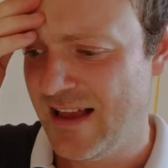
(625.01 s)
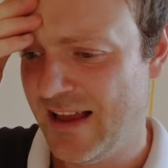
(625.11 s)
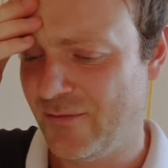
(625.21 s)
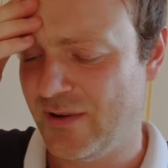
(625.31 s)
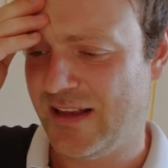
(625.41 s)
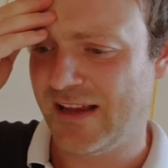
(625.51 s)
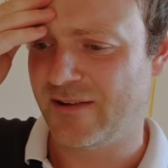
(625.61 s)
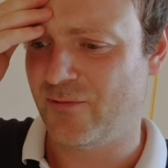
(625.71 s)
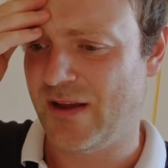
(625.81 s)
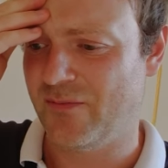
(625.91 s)
and when I
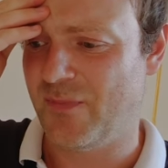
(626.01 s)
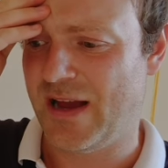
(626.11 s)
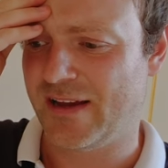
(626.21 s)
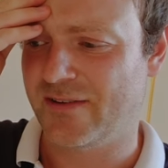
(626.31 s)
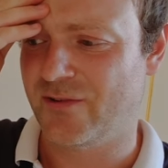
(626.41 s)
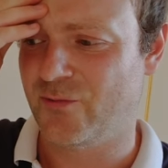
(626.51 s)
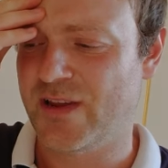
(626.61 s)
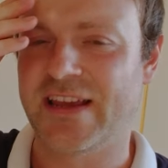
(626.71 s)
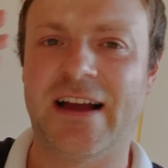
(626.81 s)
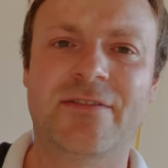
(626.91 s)
went back the
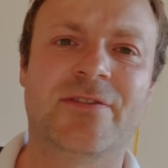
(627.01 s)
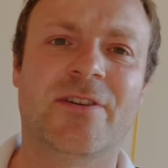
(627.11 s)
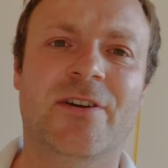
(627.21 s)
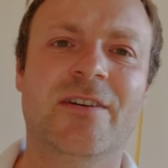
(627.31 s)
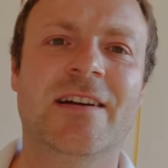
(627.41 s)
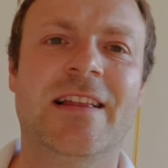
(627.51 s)
week after,